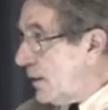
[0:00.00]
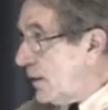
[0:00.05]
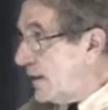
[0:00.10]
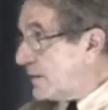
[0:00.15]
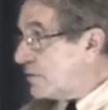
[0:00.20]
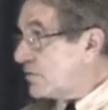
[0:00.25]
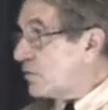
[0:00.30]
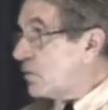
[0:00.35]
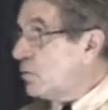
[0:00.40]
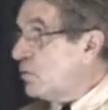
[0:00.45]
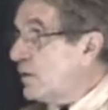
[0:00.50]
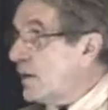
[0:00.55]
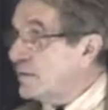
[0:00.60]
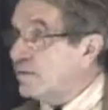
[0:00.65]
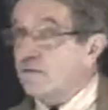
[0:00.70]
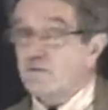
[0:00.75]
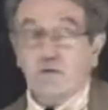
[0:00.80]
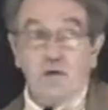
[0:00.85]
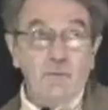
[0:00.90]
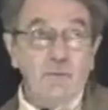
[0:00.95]
Let us look
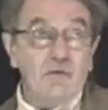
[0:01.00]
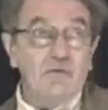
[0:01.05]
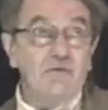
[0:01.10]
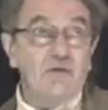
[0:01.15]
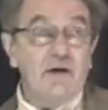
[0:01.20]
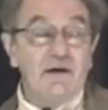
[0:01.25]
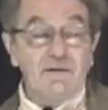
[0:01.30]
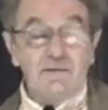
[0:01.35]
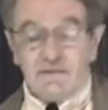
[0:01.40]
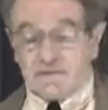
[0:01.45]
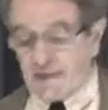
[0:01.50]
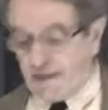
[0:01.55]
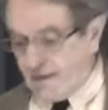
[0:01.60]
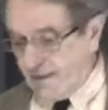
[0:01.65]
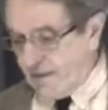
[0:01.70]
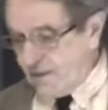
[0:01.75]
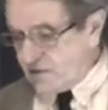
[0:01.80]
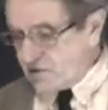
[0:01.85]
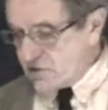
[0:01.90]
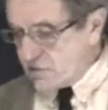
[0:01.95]
at some of the
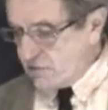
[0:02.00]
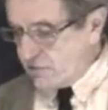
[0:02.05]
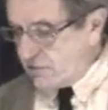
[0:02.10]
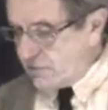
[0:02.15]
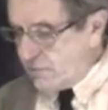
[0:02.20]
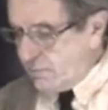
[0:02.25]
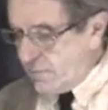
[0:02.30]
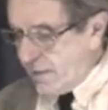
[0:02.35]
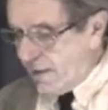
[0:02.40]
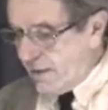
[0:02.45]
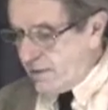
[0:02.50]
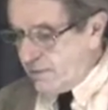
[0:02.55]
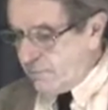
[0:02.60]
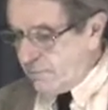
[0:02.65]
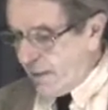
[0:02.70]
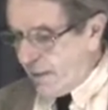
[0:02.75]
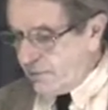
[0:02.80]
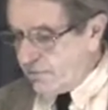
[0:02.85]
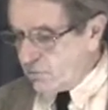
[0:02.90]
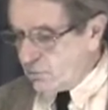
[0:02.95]
installations
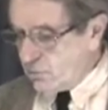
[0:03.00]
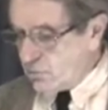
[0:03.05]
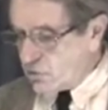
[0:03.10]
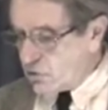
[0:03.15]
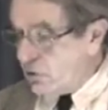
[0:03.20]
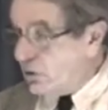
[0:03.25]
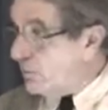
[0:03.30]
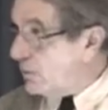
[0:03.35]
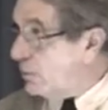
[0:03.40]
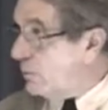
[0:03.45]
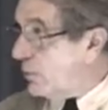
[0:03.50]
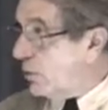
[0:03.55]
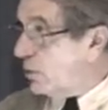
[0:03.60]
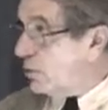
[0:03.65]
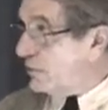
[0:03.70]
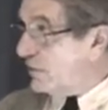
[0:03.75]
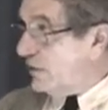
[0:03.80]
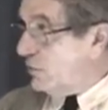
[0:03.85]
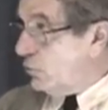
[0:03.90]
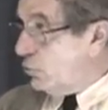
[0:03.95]
made by the German
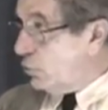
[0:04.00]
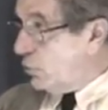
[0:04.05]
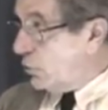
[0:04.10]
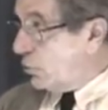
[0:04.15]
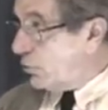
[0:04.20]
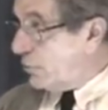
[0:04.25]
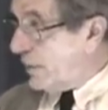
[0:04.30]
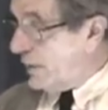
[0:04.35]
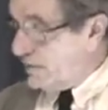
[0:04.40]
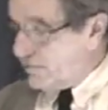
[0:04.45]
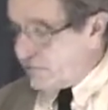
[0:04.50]
born and New York